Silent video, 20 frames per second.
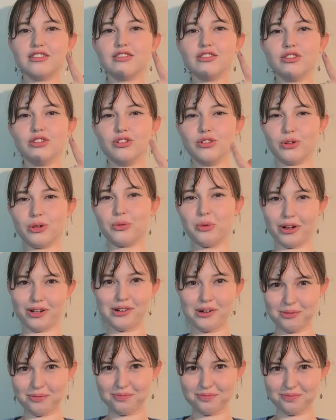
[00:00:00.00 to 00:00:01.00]
you're welcome.
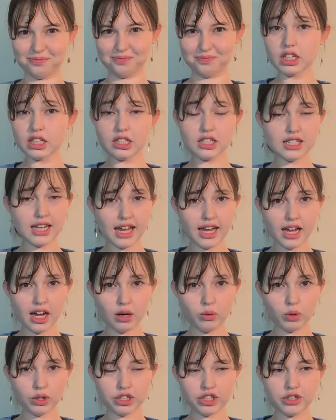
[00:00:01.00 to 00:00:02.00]
Today, I
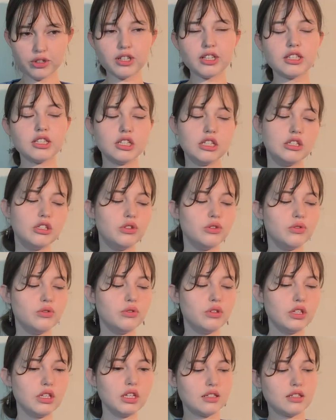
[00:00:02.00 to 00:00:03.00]
want to continue
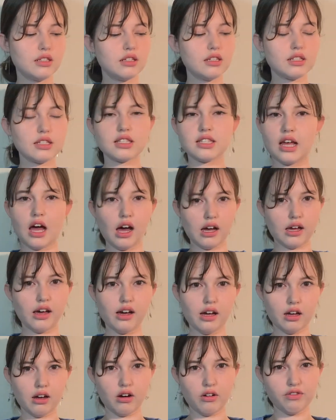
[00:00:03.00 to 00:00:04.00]
the saga
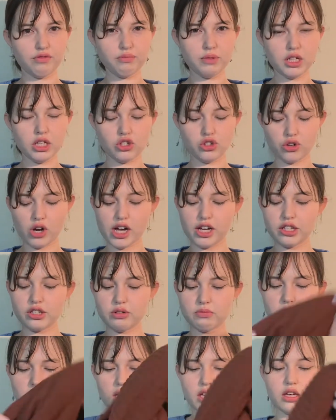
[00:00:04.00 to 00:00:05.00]
of me trying to
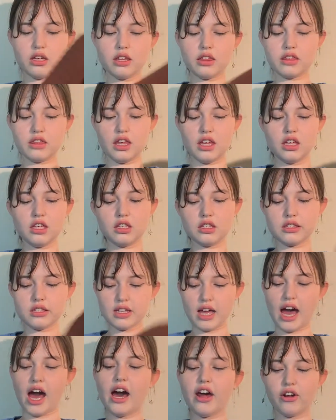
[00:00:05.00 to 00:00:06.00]
make things
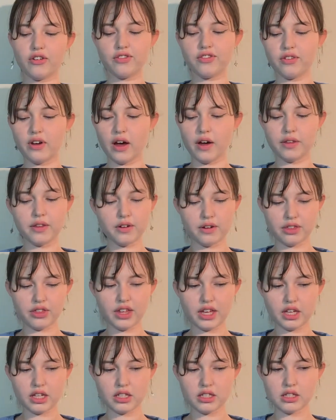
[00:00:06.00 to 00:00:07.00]
out of other
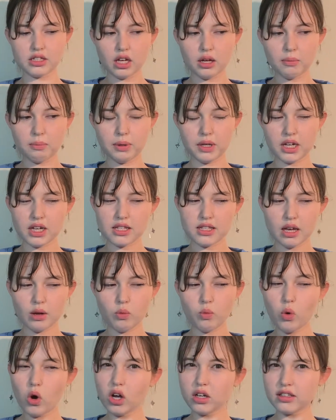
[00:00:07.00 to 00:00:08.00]
things because I
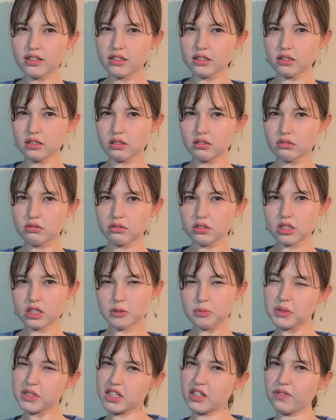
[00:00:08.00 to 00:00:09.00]
want
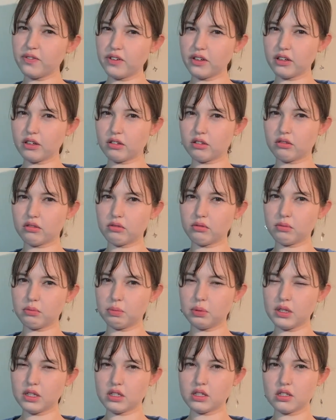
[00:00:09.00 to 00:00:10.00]
specific
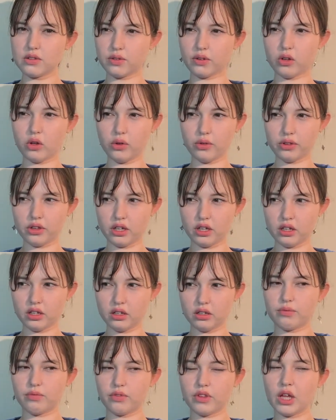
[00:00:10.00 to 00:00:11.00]
pieces of clothing
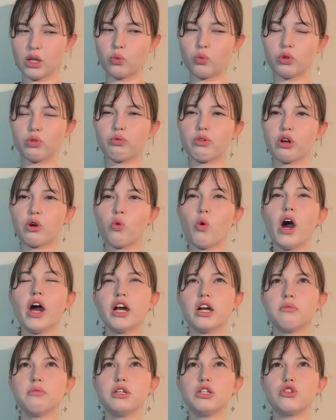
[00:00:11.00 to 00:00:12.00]
that would require
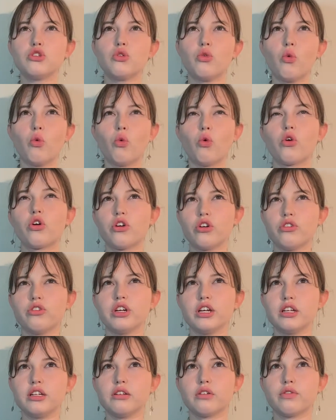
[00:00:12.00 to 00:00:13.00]
me to order
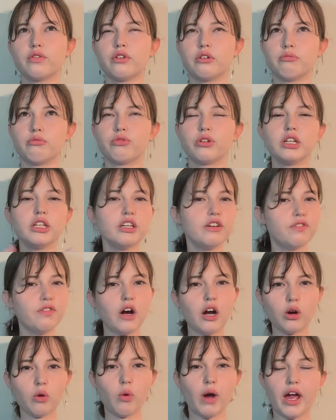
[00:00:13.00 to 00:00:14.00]
it from really far
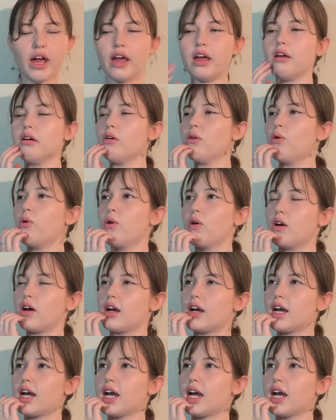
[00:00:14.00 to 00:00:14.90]
away, or